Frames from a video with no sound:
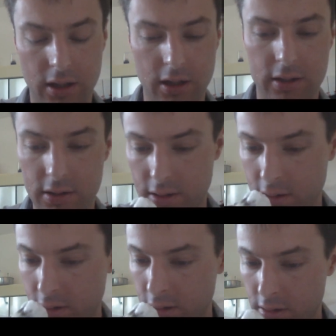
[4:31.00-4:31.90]
Yes.
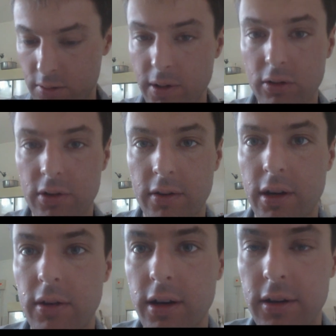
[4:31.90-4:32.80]
Smells
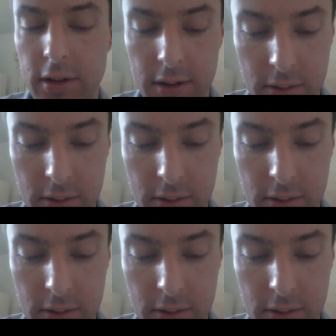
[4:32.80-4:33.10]
very great.